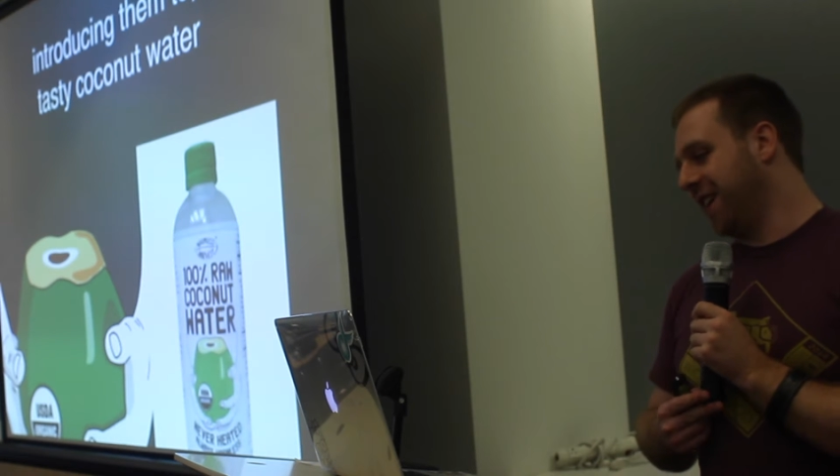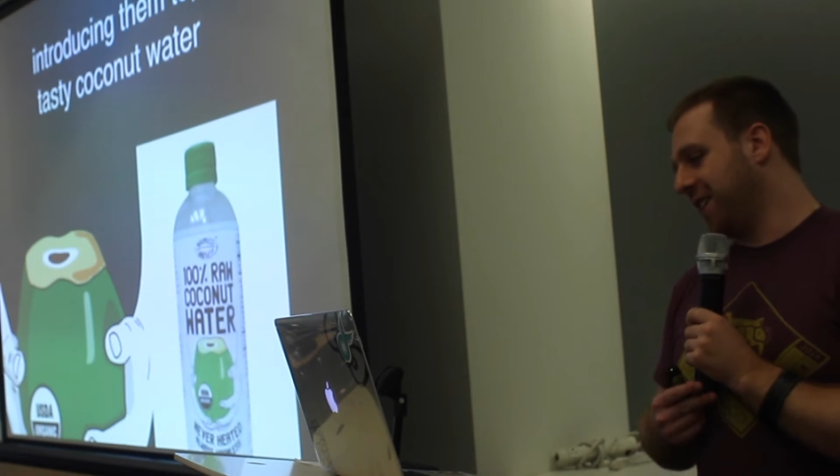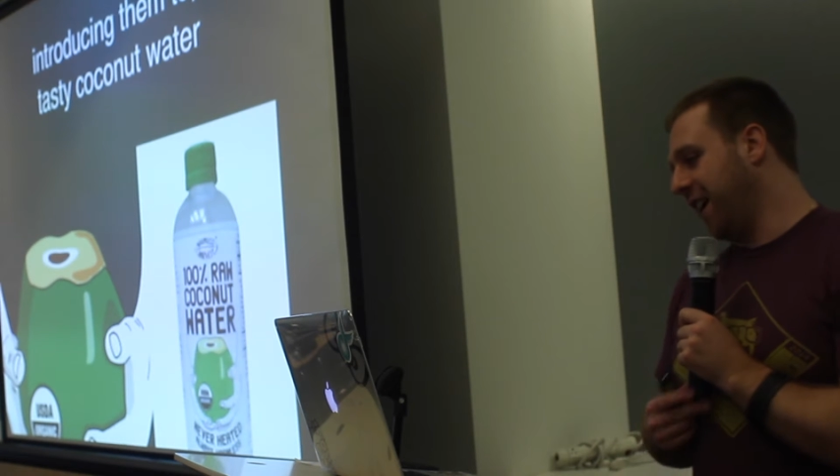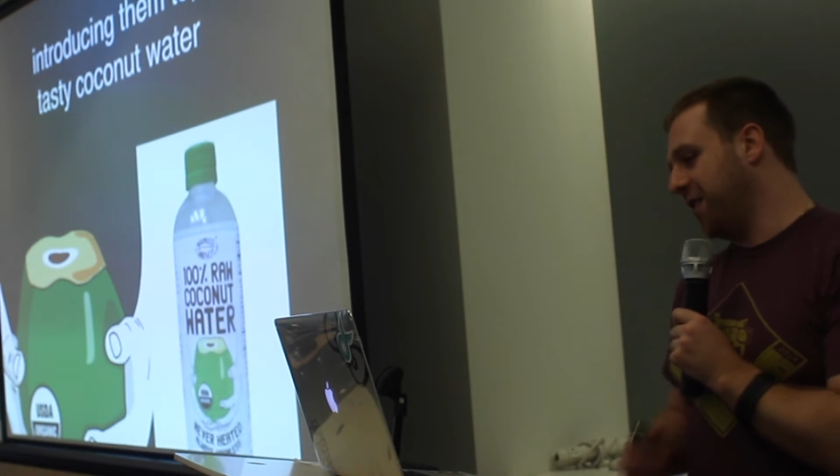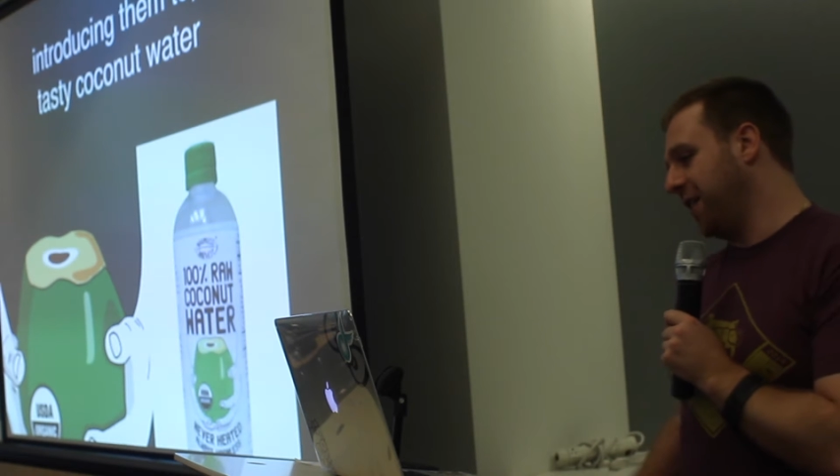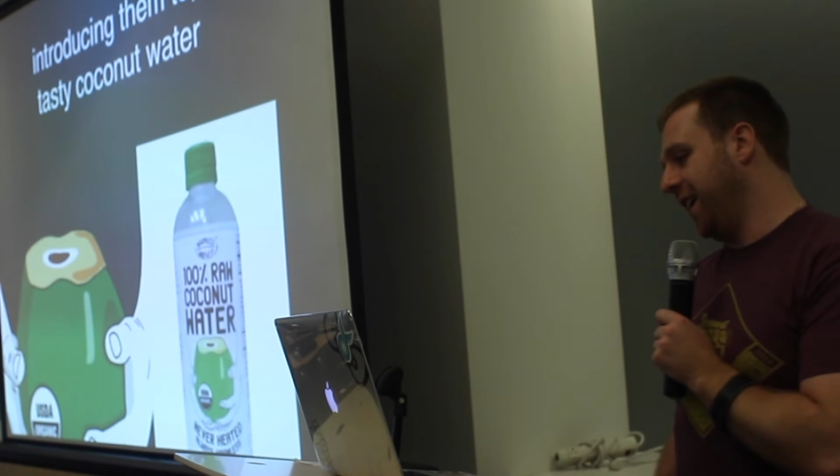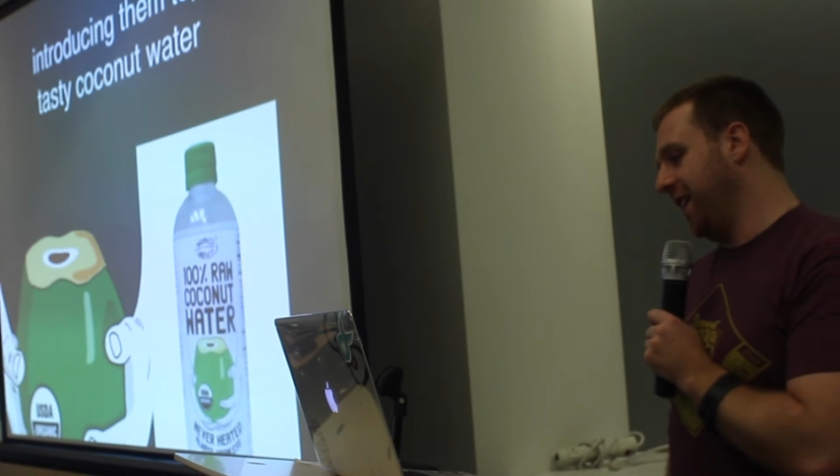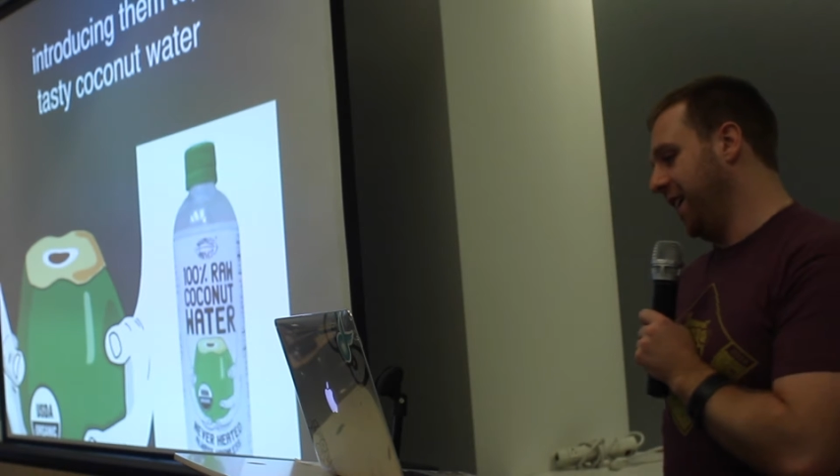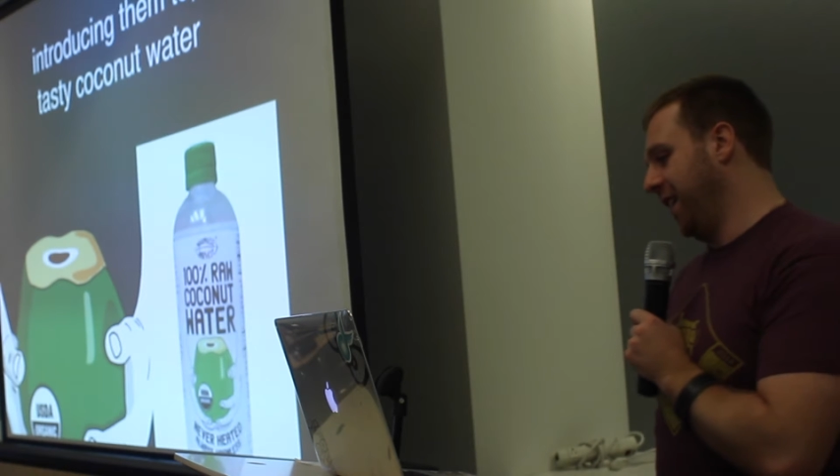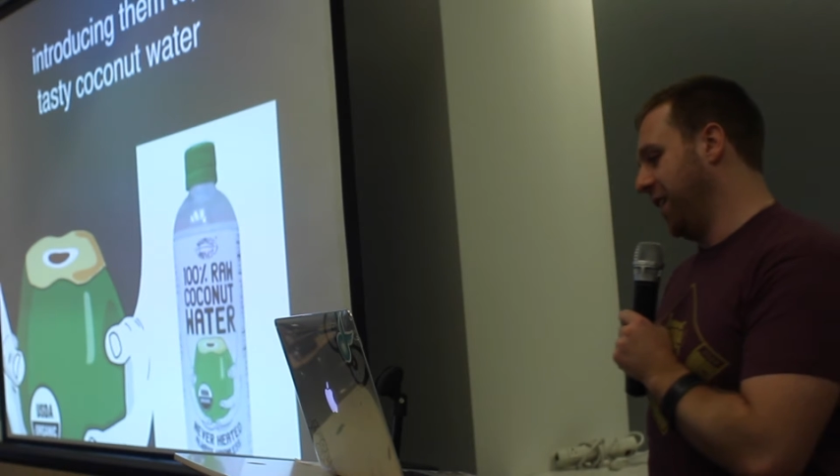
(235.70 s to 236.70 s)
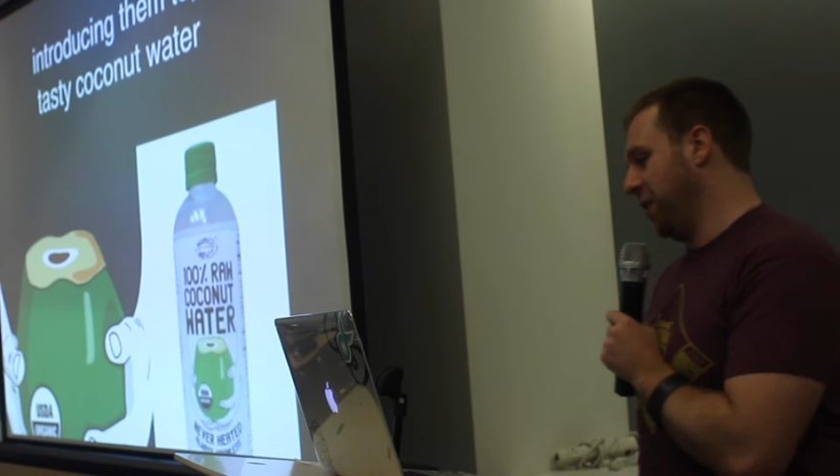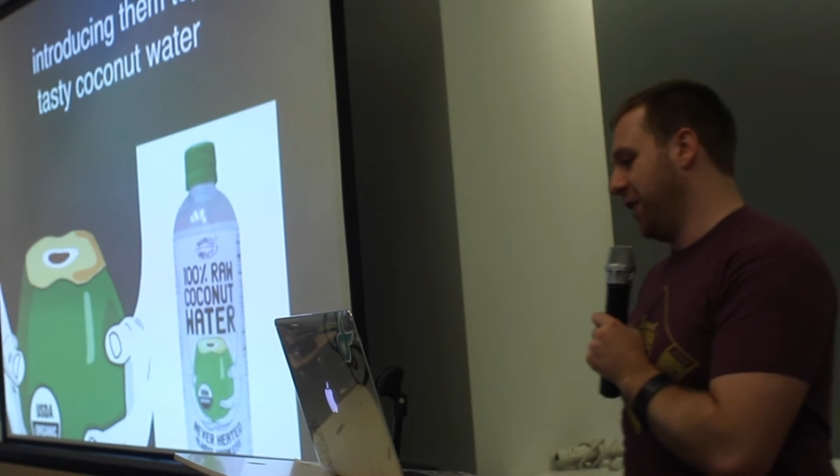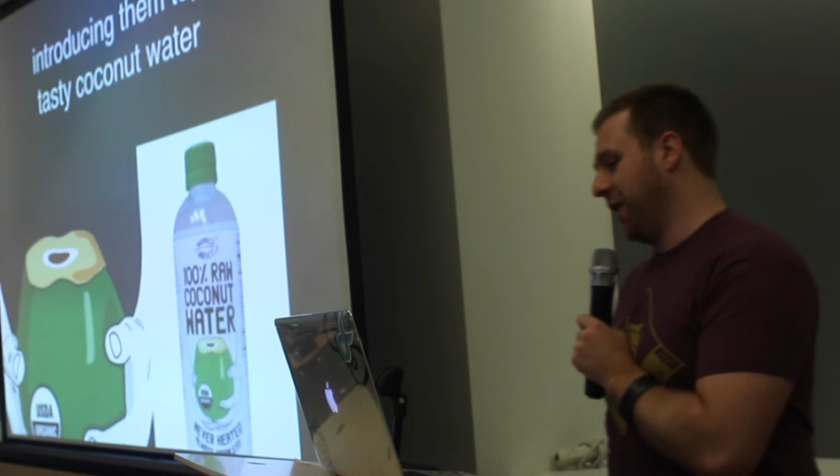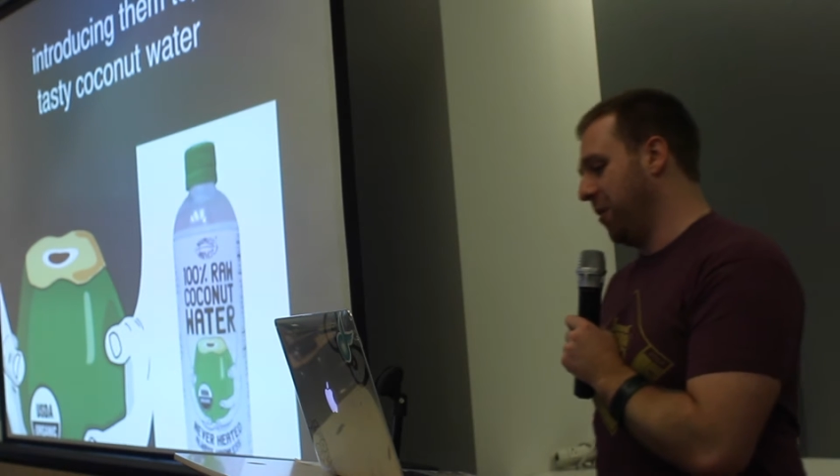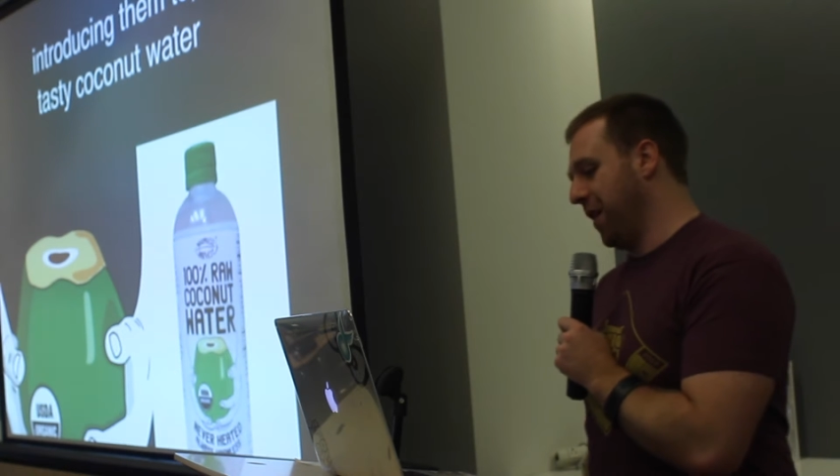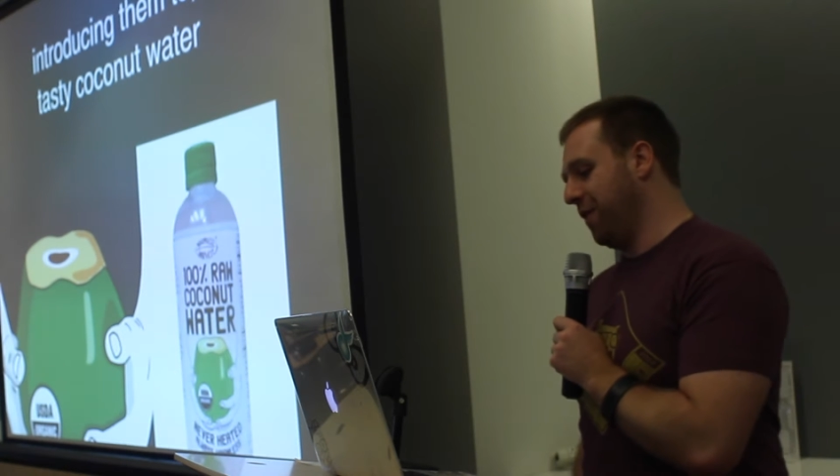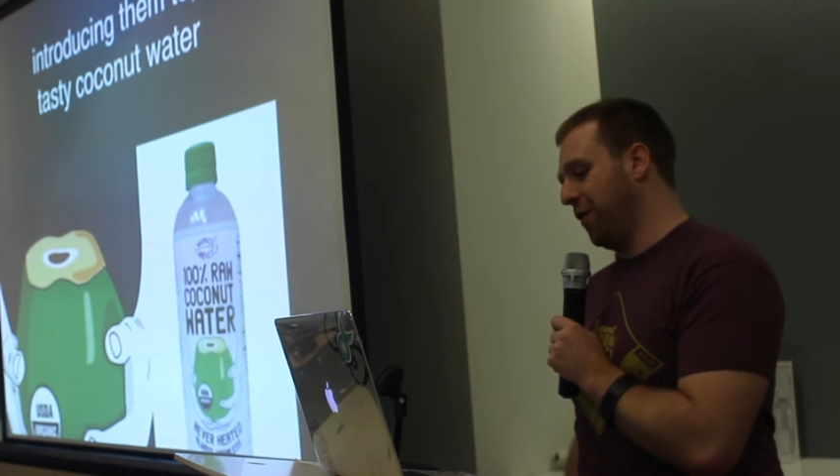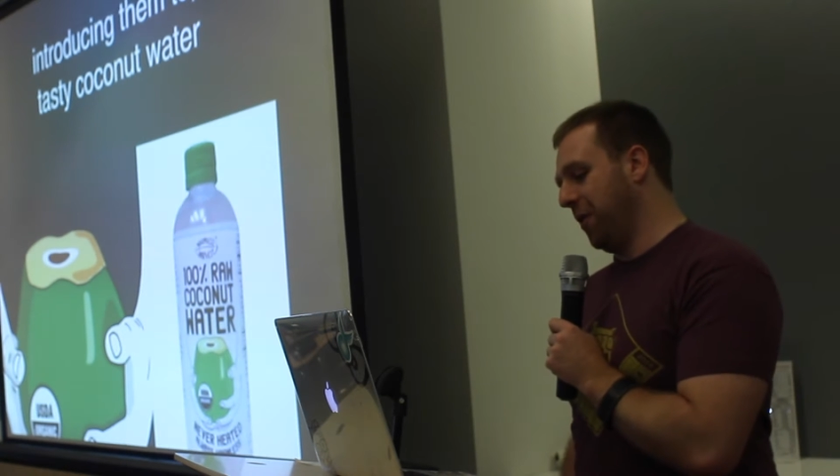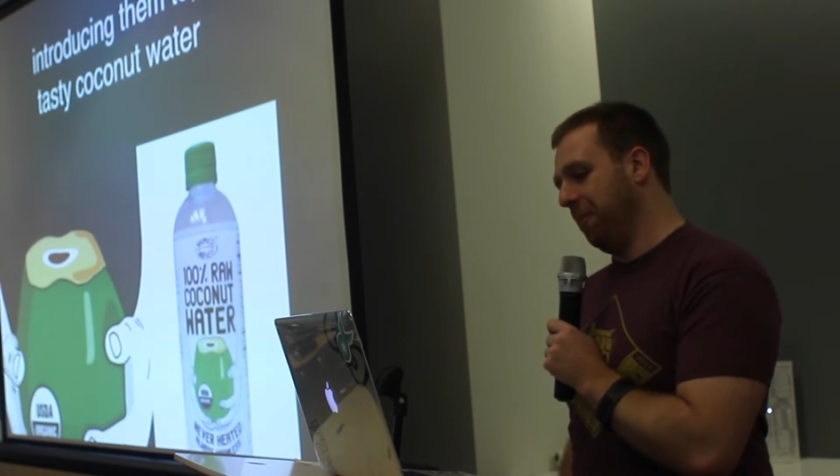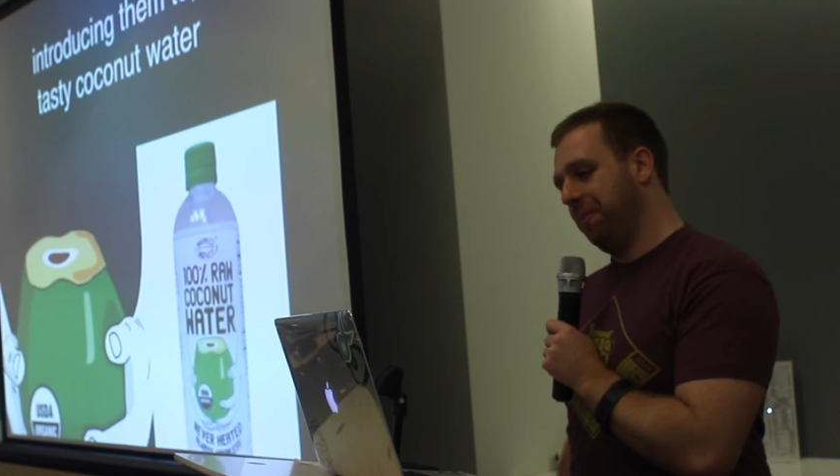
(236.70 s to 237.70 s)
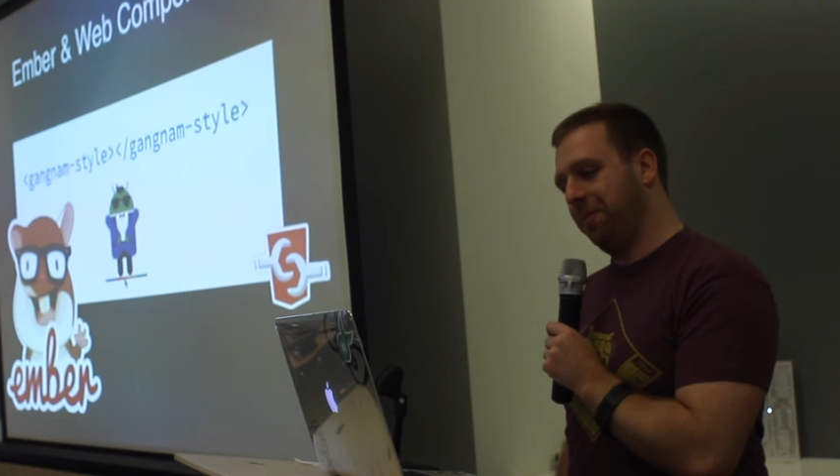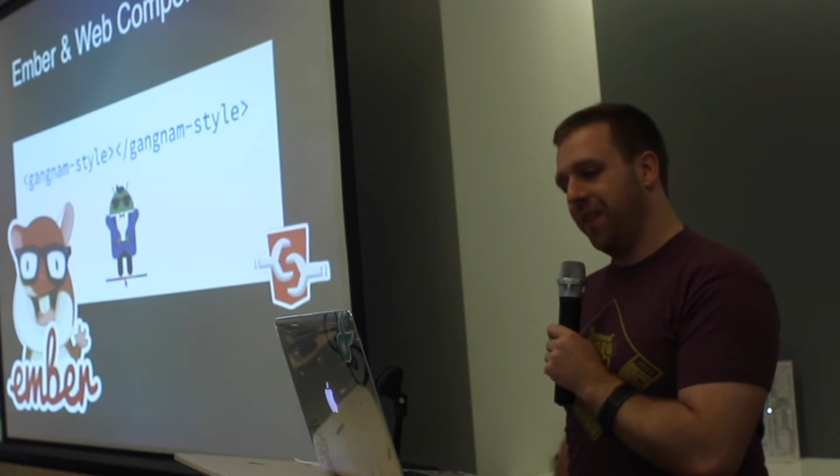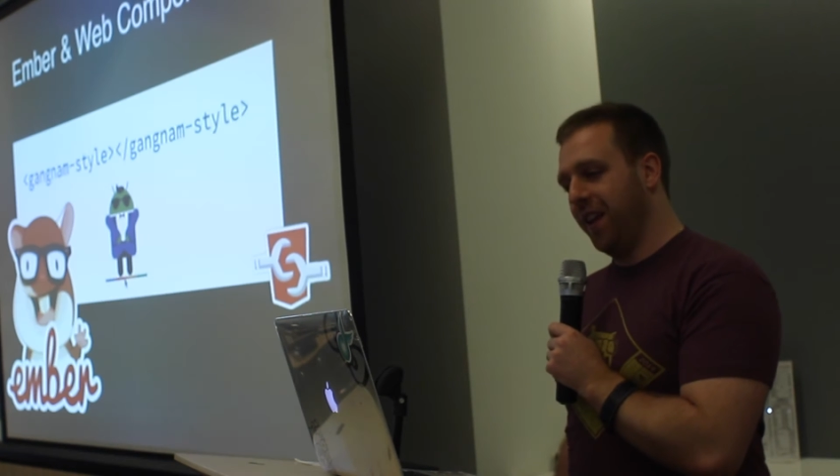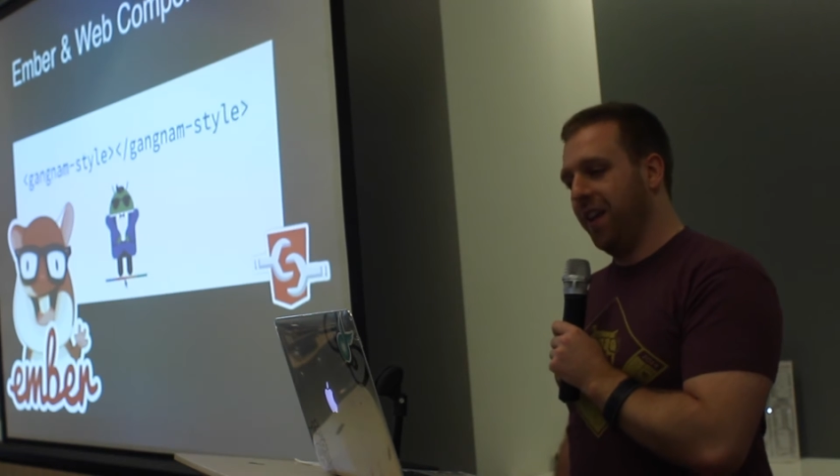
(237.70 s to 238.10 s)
It's like cracker cane in coconut water form.